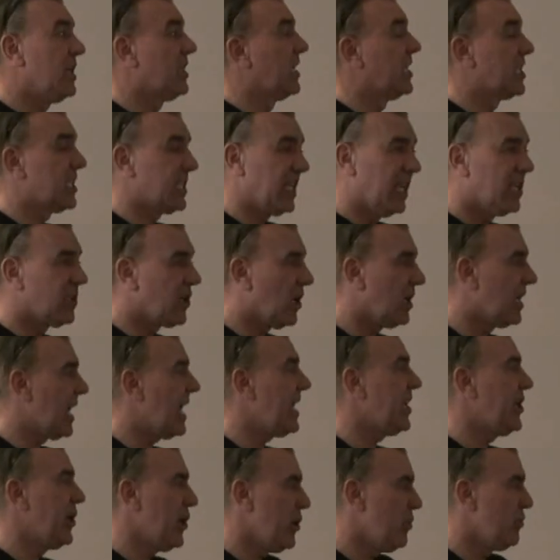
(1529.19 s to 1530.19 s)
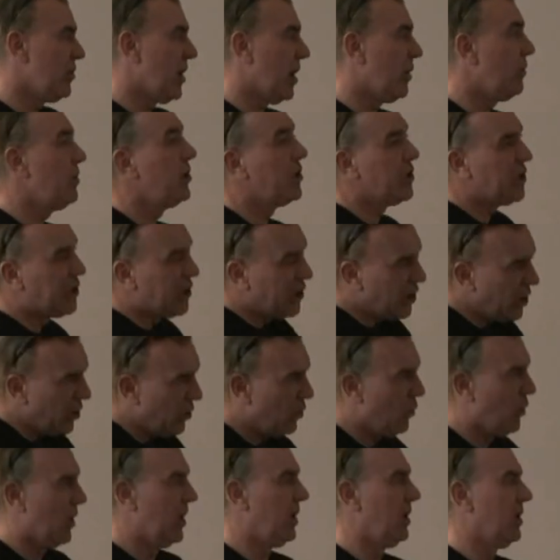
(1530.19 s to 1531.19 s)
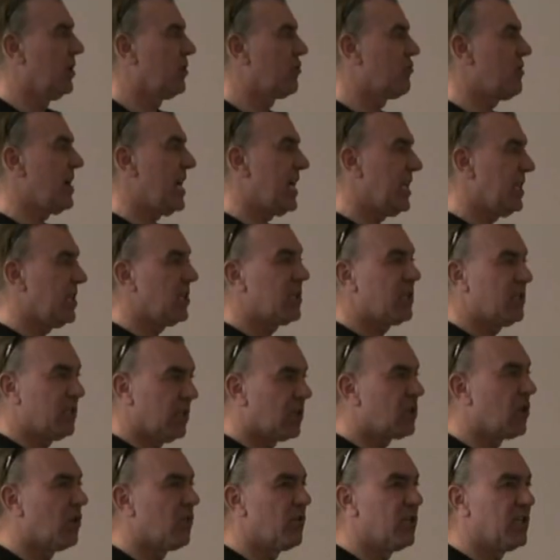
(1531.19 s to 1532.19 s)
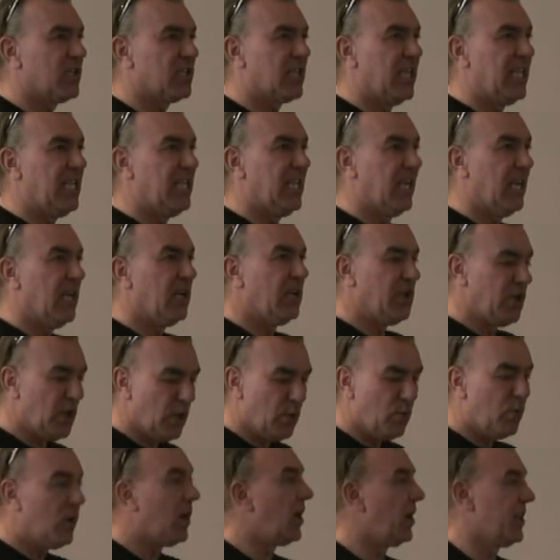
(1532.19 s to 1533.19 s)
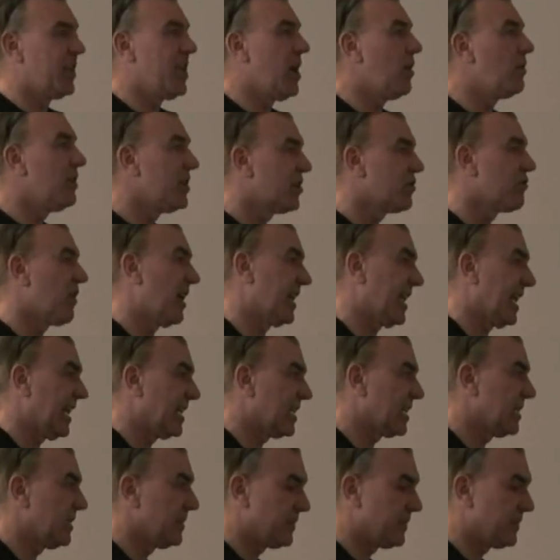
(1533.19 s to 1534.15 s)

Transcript: They're still not letting you know you create the currency. You are the only credit.